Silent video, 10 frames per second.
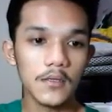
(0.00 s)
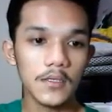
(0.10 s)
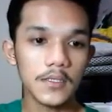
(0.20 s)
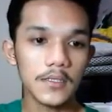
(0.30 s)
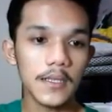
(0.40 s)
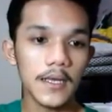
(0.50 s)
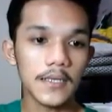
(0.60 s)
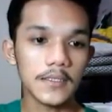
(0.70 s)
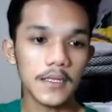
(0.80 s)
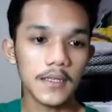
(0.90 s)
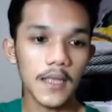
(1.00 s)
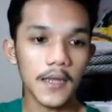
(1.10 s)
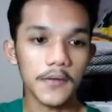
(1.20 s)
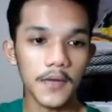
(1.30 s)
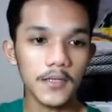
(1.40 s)
this is the lines that
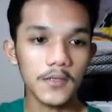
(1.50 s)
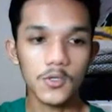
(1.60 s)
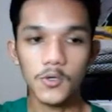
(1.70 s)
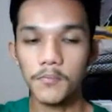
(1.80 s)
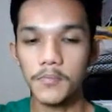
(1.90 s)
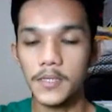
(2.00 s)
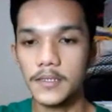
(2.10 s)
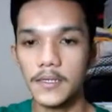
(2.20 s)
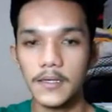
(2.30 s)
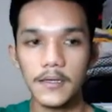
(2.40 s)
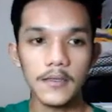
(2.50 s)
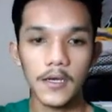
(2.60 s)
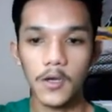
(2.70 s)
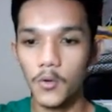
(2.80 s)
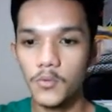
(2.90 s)
I write to complete
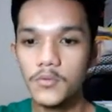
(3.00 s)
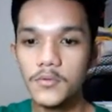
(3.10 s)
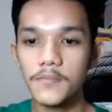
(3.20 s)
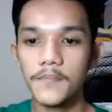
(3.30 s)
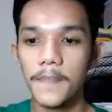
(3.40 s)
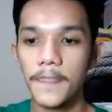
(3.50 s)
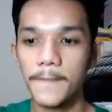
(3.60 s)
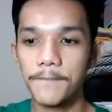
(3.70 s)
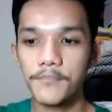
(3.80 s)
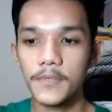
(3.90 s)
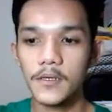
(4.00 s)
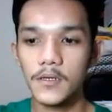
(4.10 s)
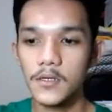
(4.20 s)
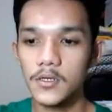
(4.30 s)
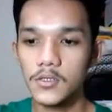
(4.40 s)
the code.
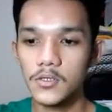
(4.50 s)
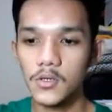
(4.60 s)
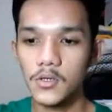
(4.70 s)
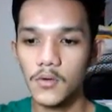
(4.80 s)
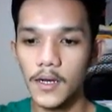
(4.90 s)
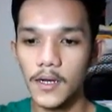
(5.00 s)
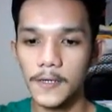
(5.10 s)
So